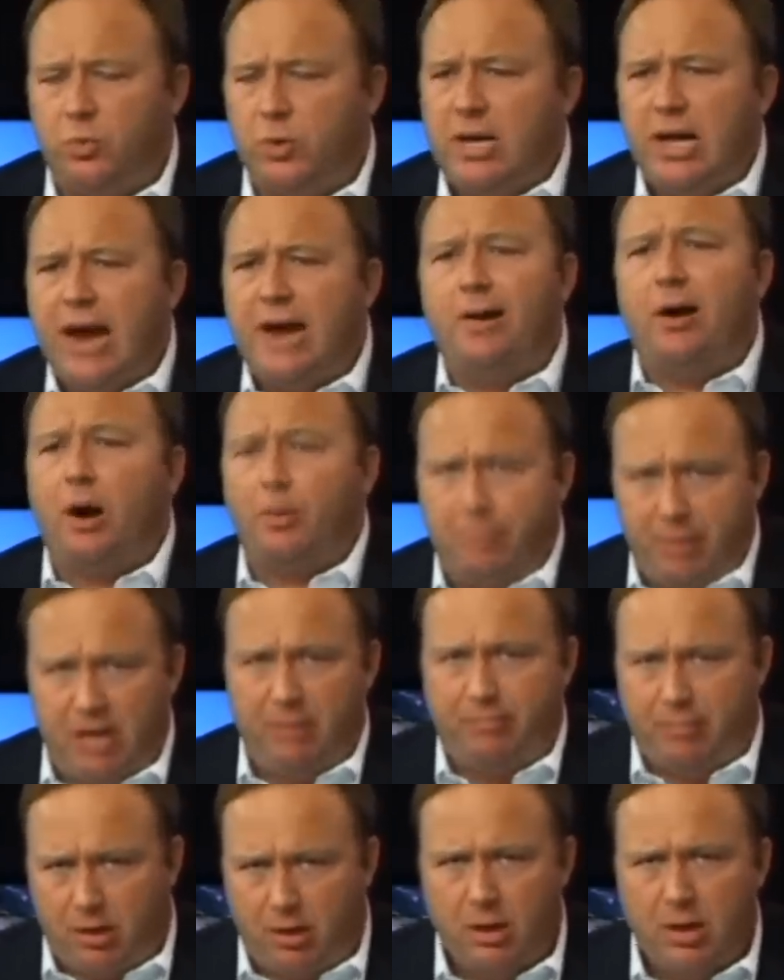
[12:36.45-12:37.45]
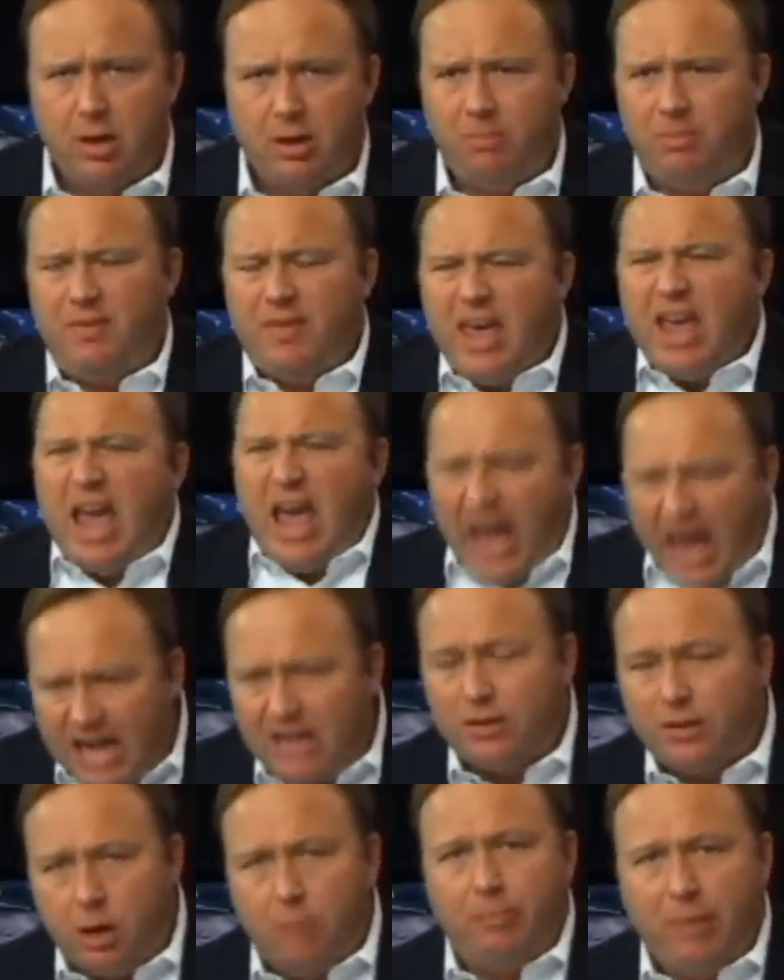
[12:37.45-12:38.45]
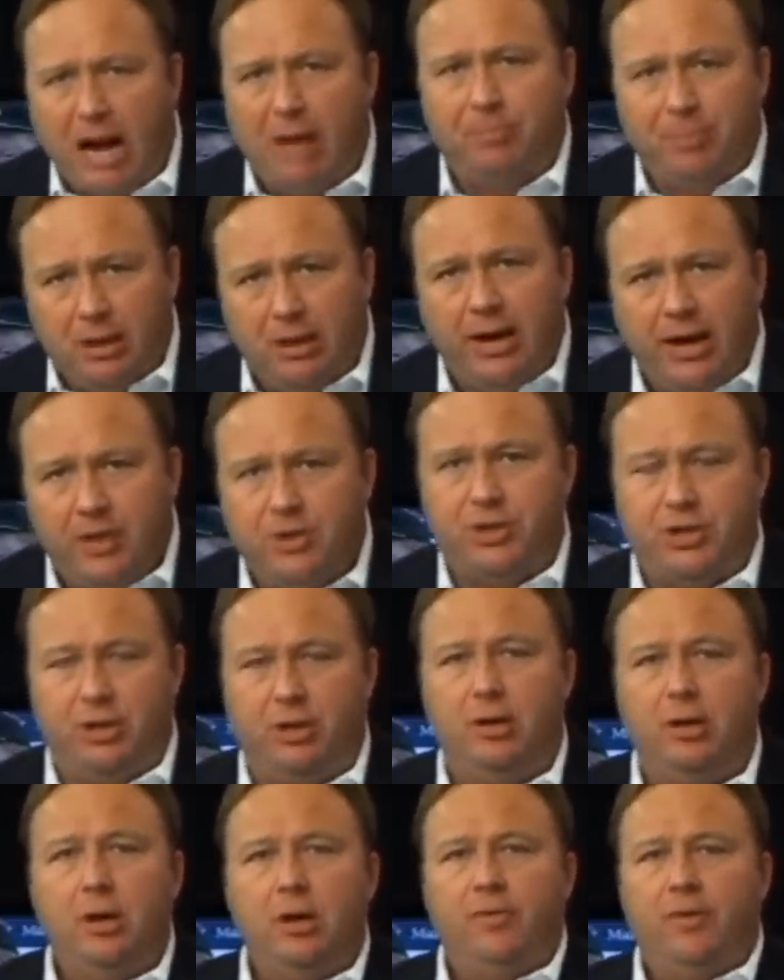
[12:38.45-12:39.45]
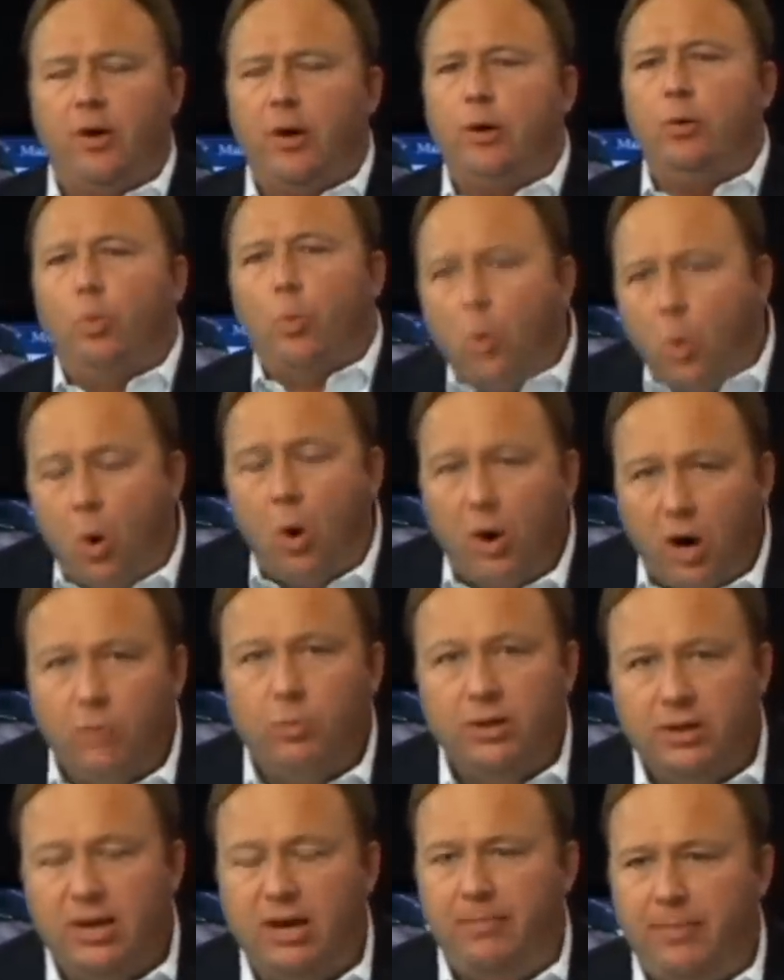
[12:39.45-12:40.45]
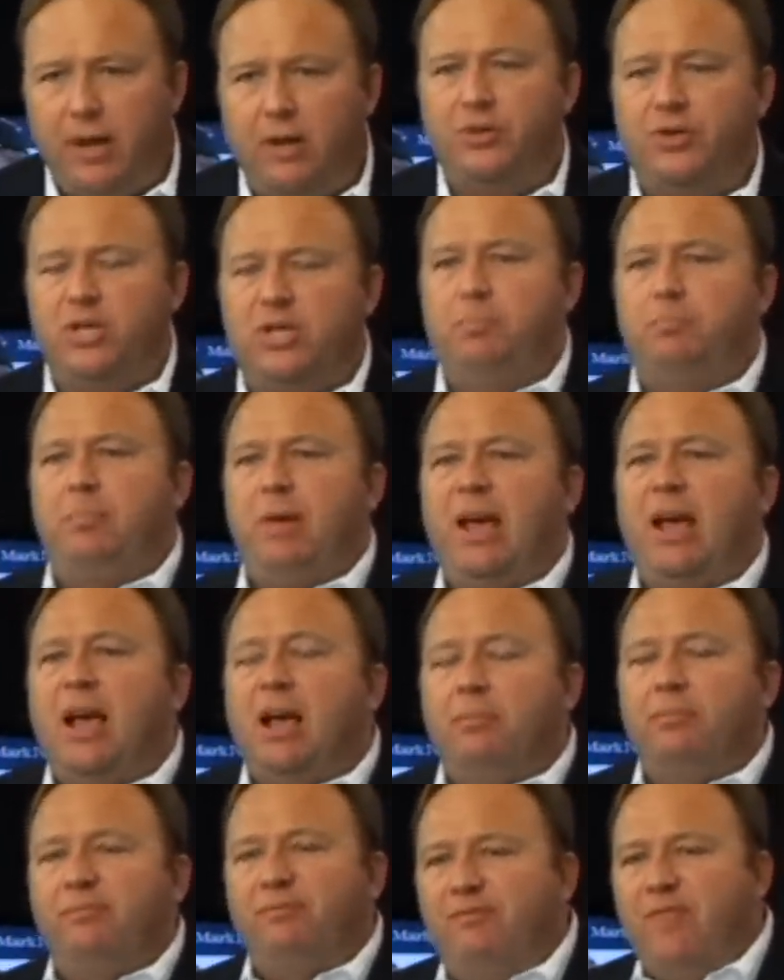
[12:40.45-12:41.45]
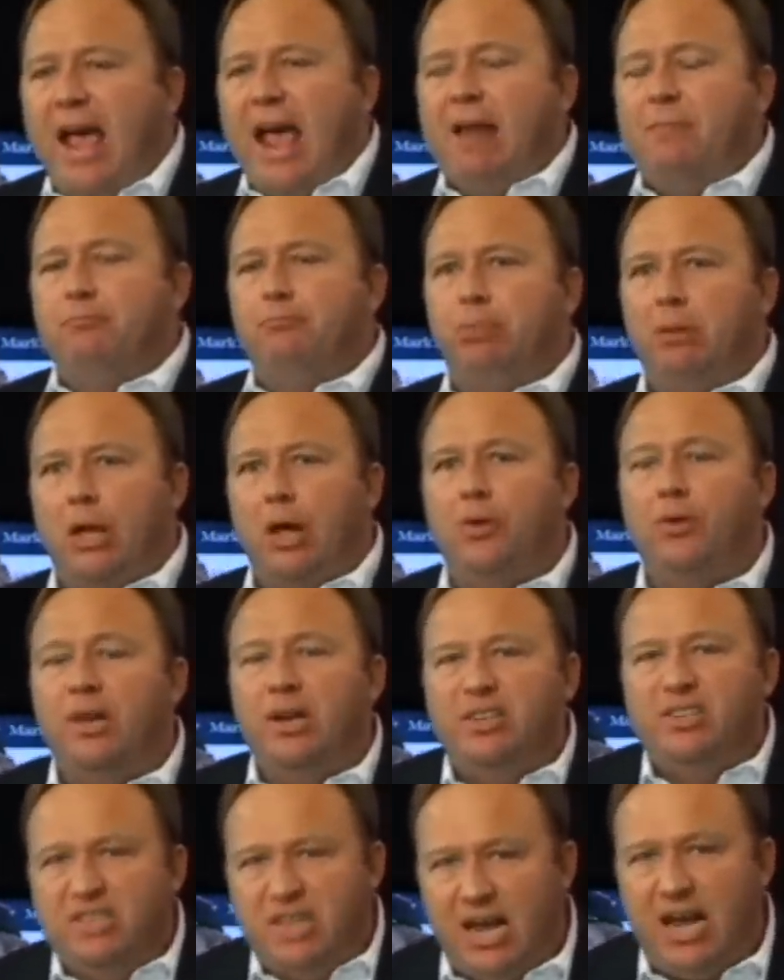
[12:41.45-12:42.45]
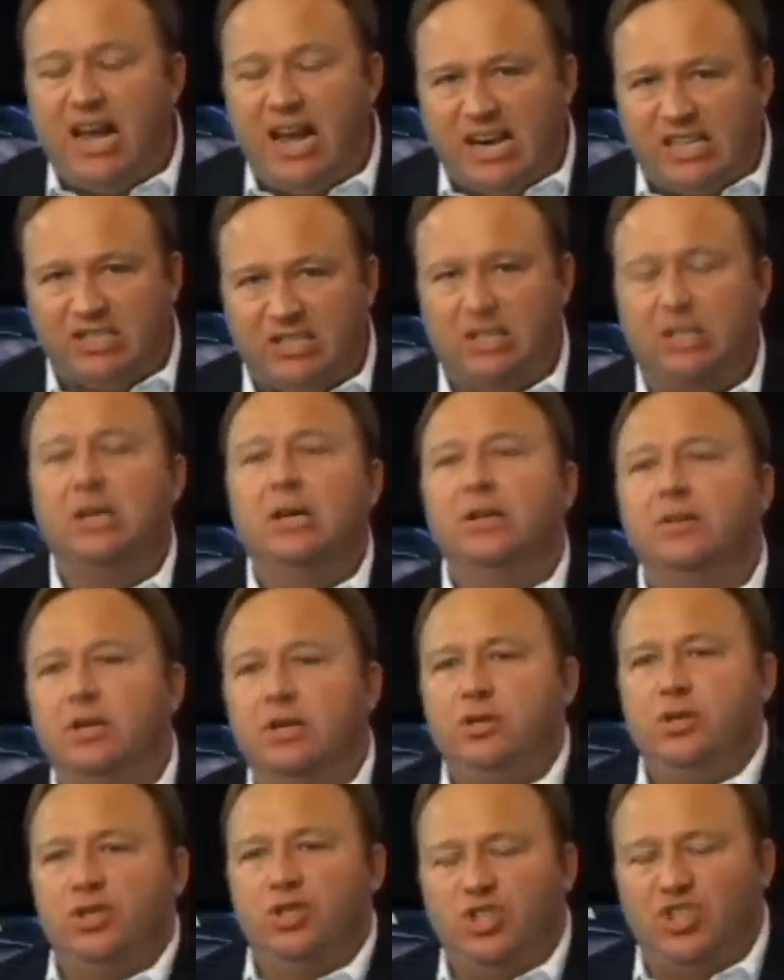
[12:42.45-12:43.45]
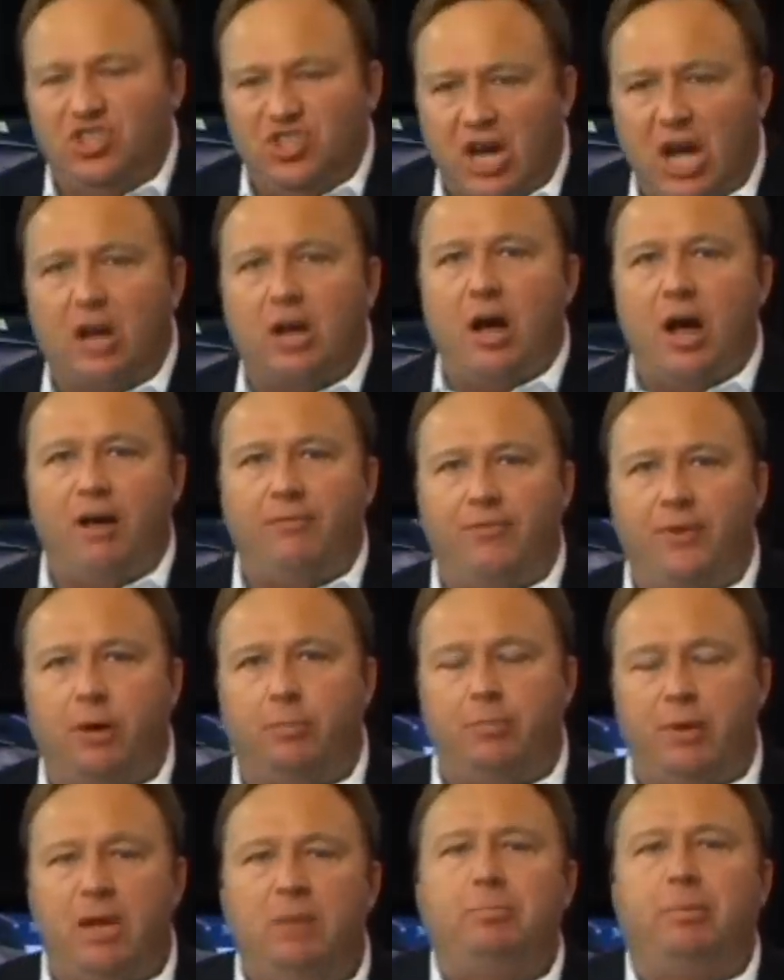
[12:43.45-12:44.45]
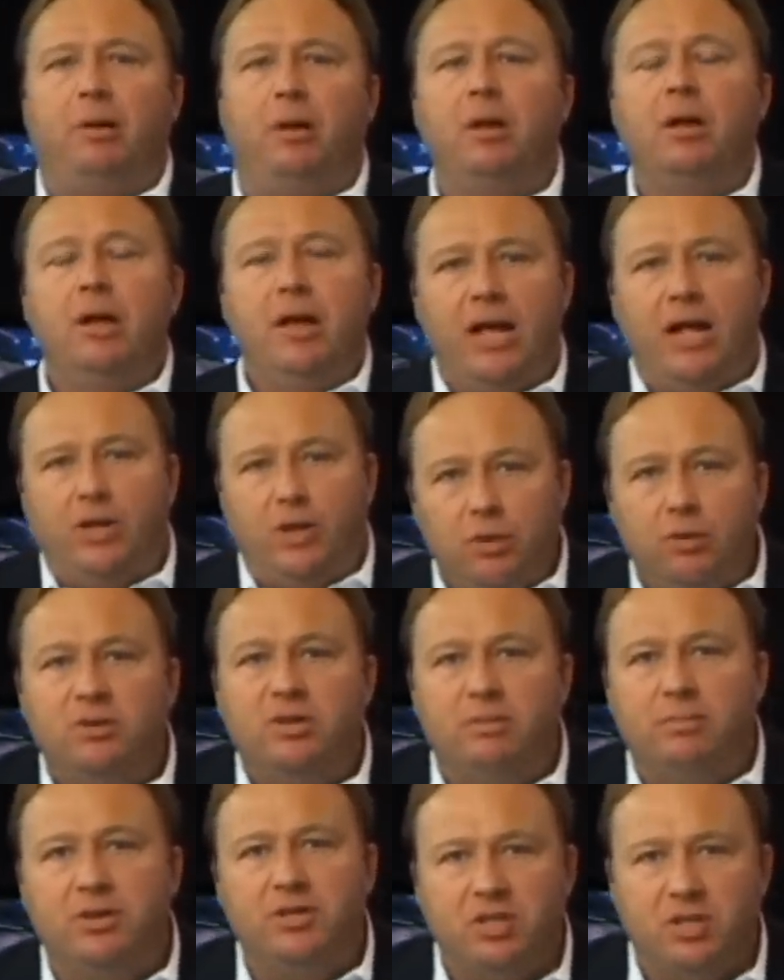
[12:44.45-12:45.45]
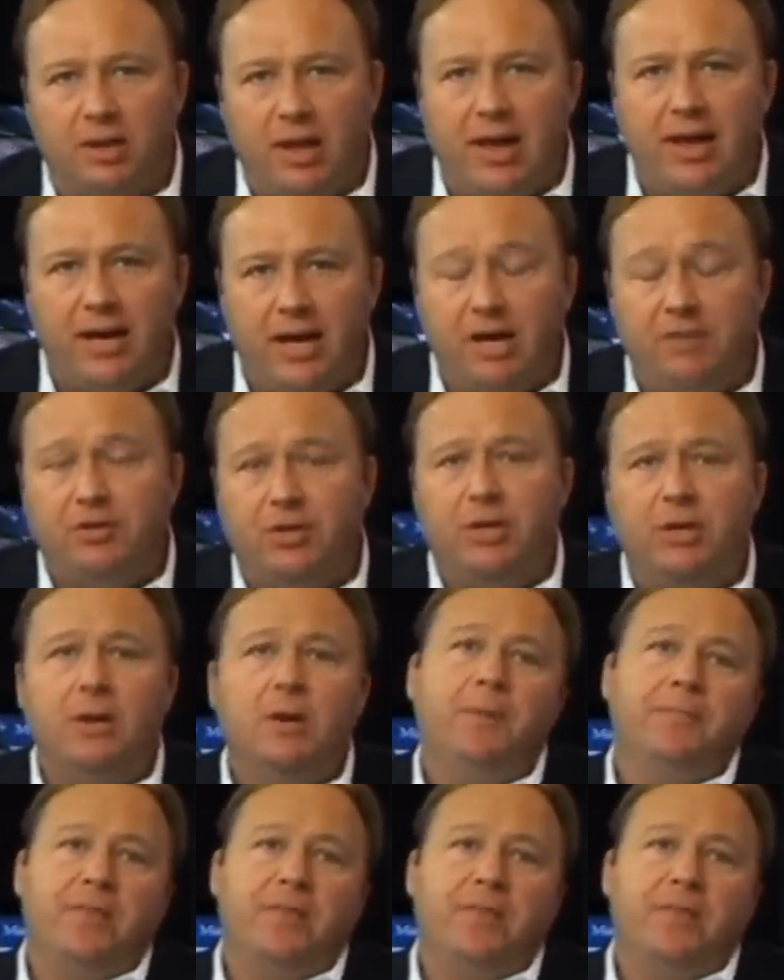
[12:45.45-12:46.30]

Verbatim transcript: We hate our people. I mean, they hate their population. They're at war with them. They're just big, fat, bloated ticks that just suck off their people and use them as slaves.